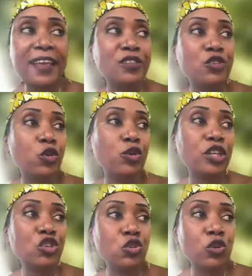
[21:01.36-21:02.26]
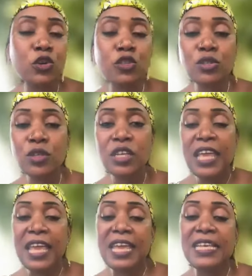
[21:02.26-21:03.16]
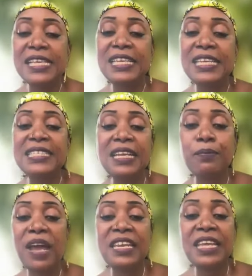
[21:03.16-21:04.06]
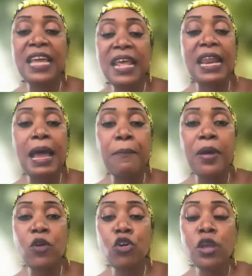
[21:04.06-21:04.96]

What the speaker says: And even the reaction of the animals or things,